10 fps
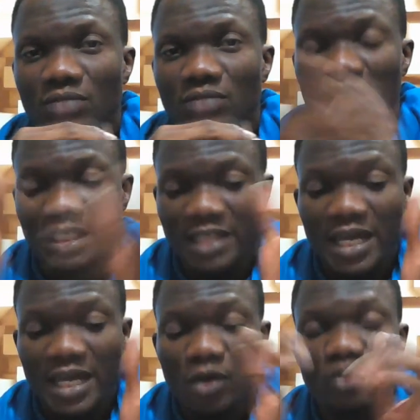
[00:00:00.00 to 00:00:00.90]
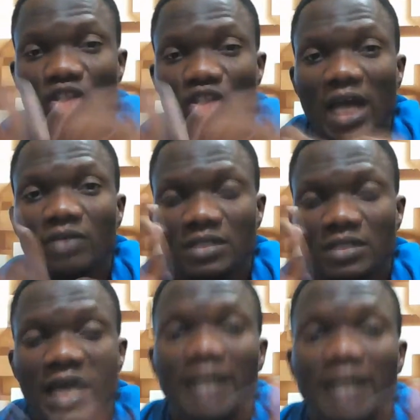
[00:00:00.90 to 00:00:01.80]
A day-old child
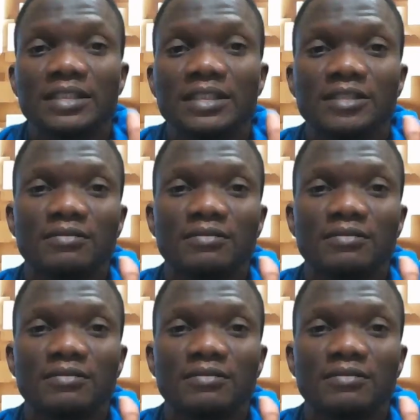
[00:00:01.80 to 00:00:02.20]
dies.